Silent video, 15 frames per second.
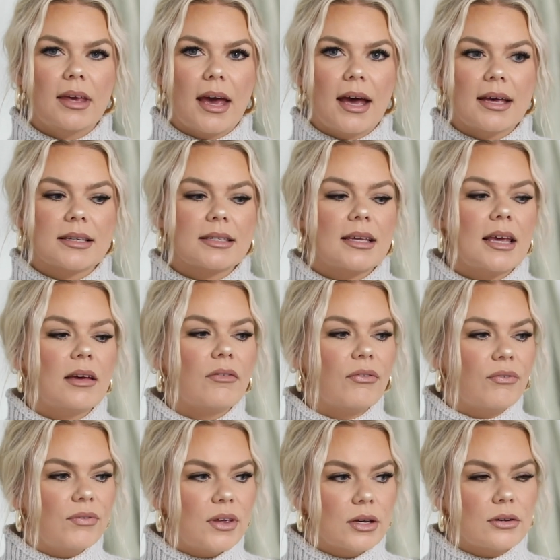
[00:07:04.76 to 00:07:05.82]
guests, it
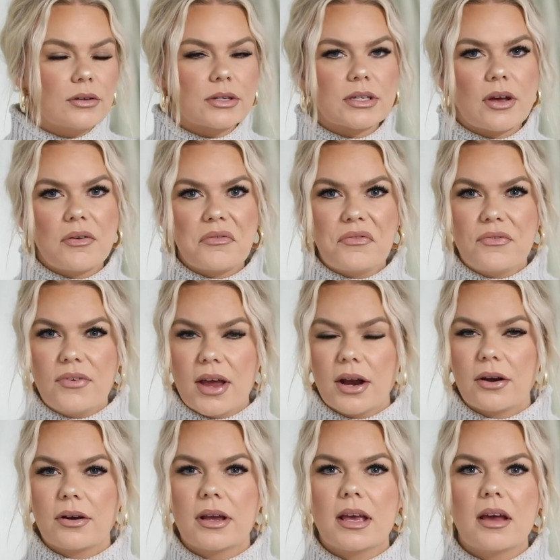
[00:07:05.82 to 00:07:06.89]
feels
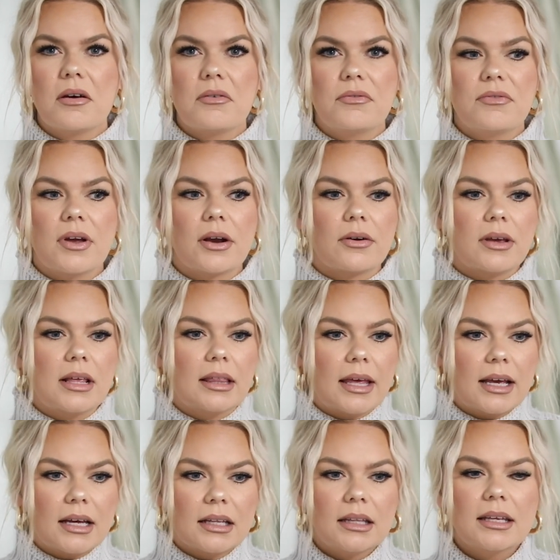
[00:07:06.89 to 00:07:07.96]
very, very
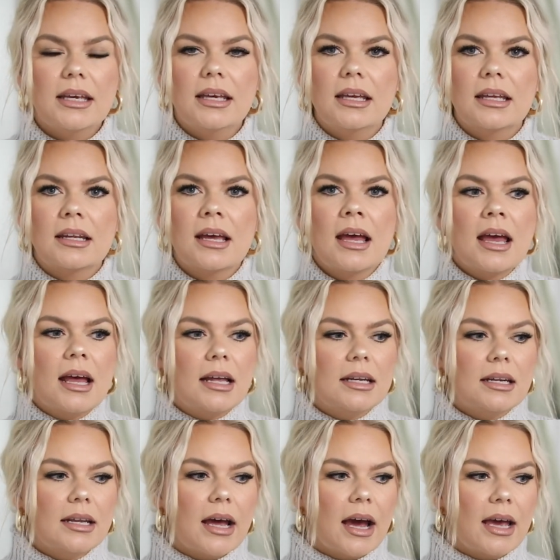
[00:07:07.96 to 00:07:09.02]
like clean,
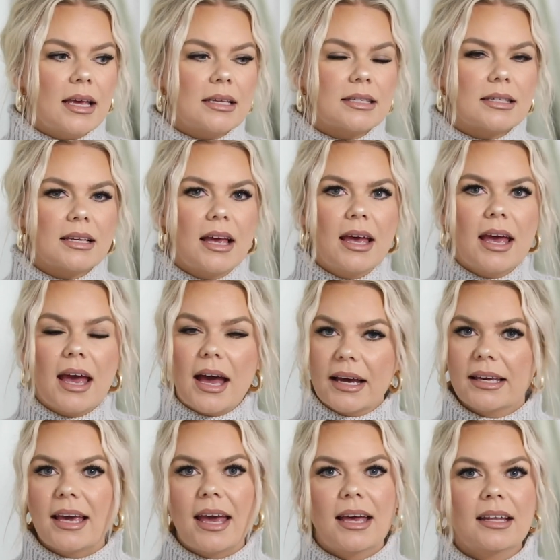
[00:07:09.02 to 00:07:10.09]
nice.
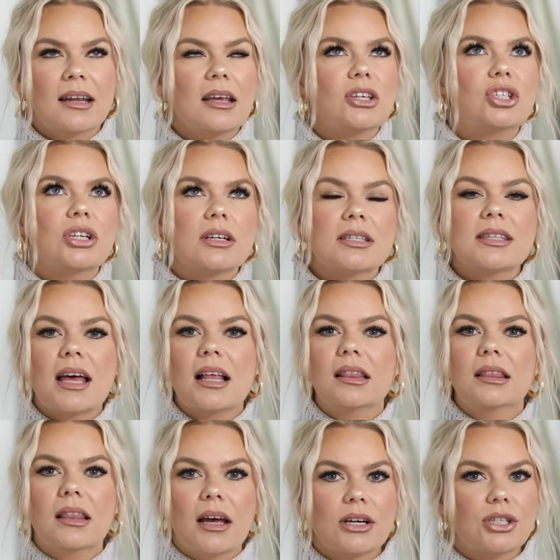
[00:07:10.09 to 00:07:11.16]
Again, just that
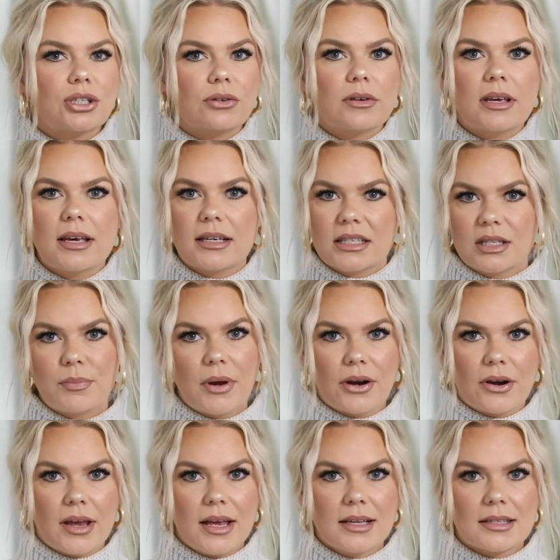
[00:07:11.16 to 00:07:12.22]
luxury
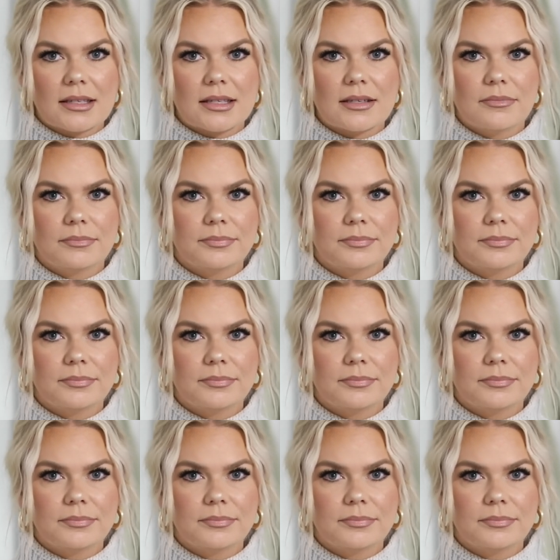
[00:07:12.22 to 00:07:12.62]
experience.